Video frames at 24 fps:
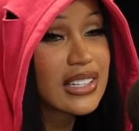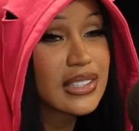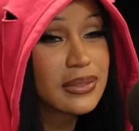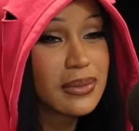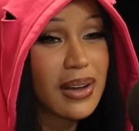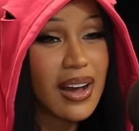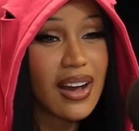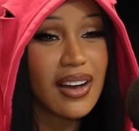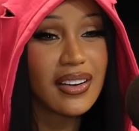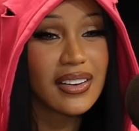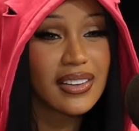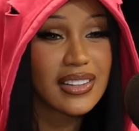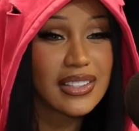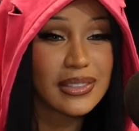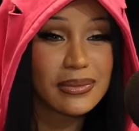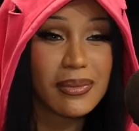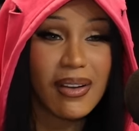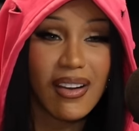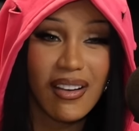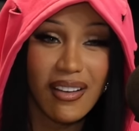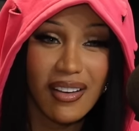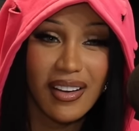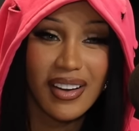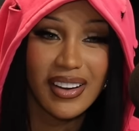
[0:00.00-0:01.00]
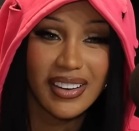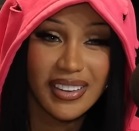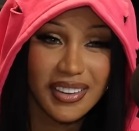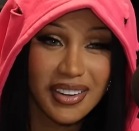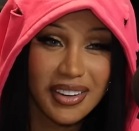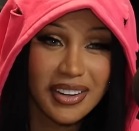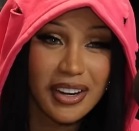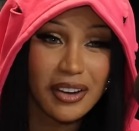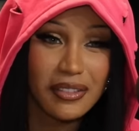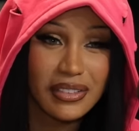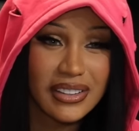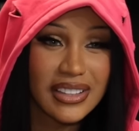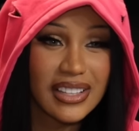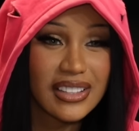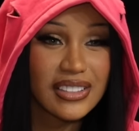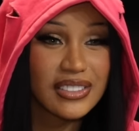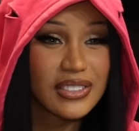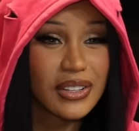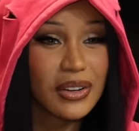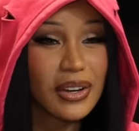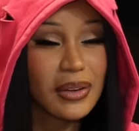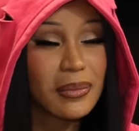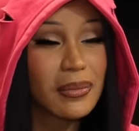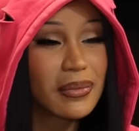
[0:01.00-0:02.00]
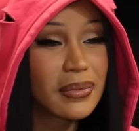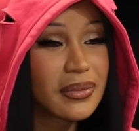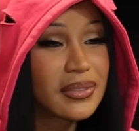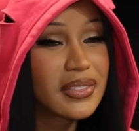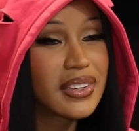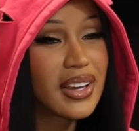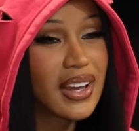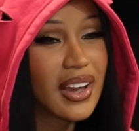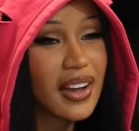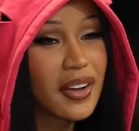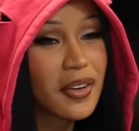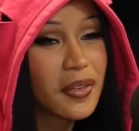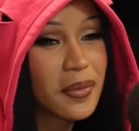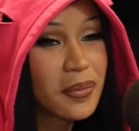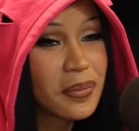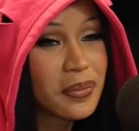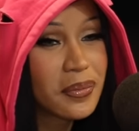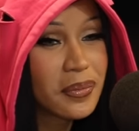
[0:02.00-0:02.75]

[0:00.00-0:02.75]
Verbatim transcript: Because my, cause my aunt and everything, so I'm. Just making yeah. sure.